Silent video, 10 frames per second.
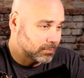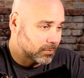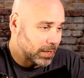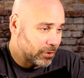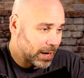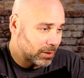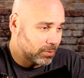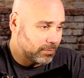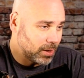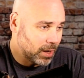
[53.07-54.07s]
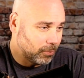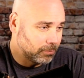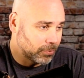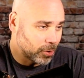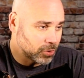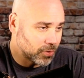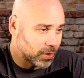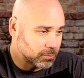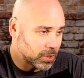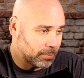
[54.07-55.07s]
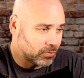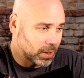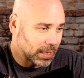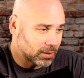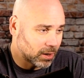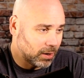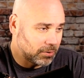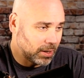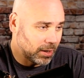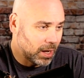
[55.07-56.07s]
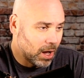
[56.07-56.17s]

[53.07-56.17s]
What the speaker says: interact with the video. Throw us a thumbs up if you like the content.